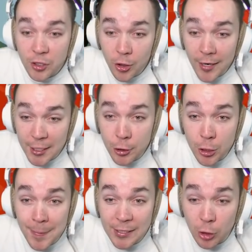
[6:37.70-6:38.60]
Sonic, you
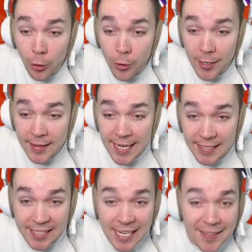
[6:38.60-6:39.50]
should be so good at
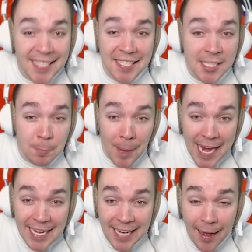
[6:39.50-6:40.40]
this. This is
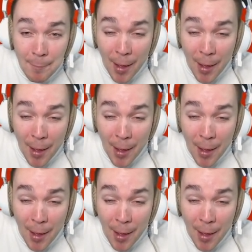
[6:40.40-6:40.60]
speed cup